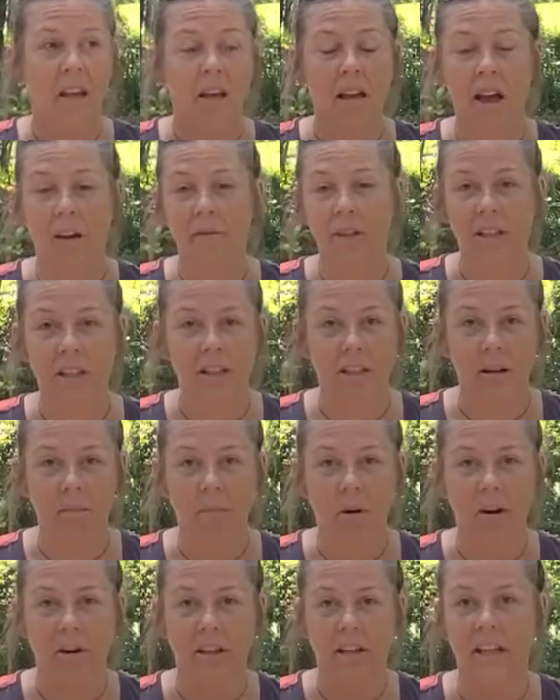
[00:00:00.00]
emphasis in
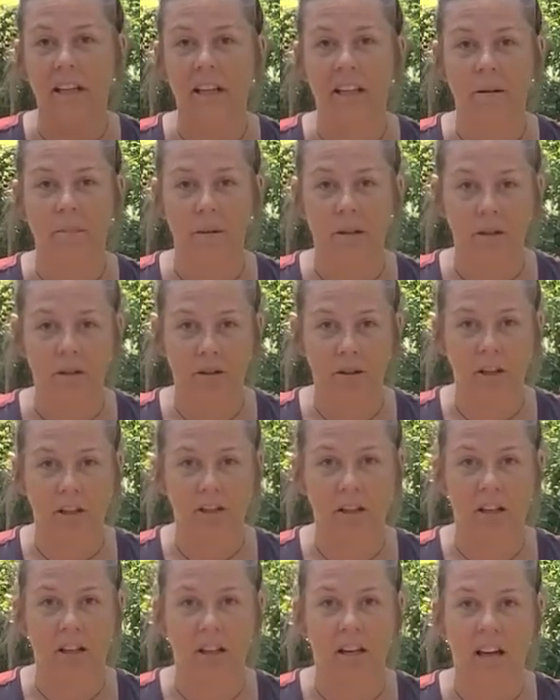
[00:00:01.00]
marketing and
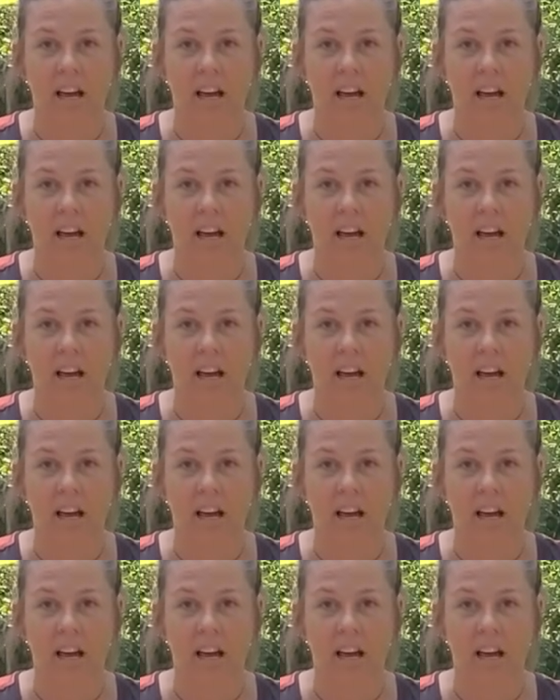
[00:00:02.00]
administration